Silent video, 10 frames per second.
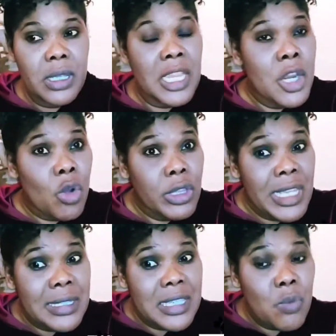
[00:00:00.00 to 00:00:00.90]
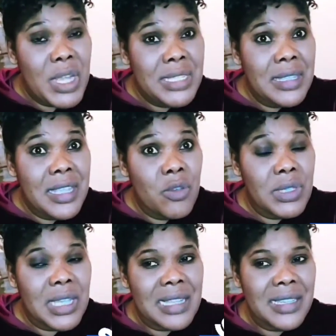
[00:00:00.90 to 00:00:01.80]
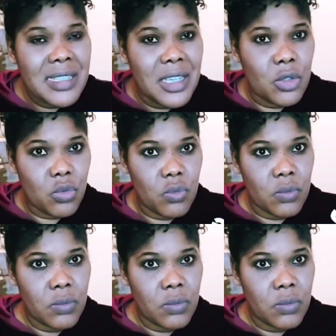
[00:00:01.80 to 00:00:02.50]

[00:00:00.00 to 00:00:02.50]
You know they see what they use until they do.